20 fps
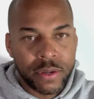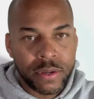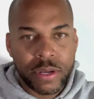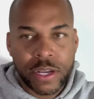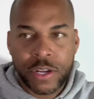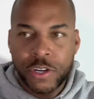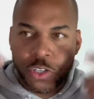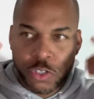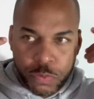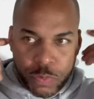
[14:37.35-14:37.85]

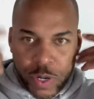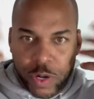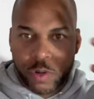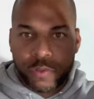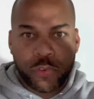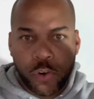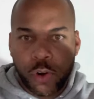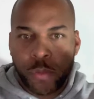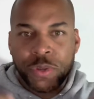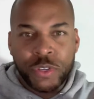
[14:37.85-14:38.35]
In the spirit
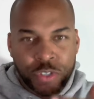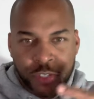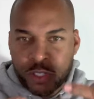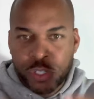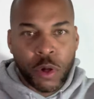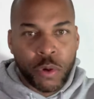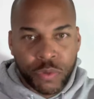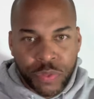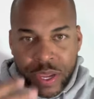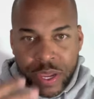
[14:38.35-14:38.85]
form, you just
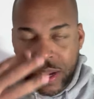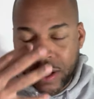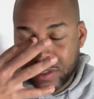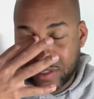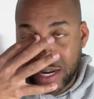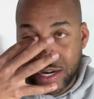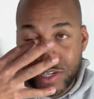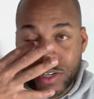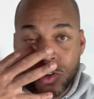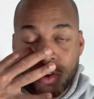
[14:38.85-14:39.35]
know things.
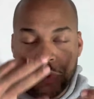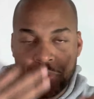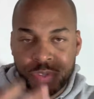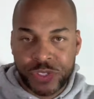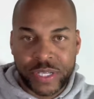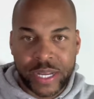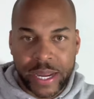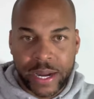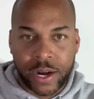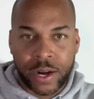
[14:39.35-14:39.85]
I knew it was
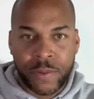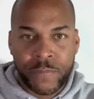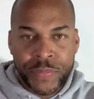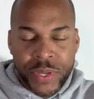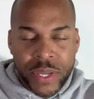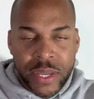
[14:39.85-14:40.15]
there.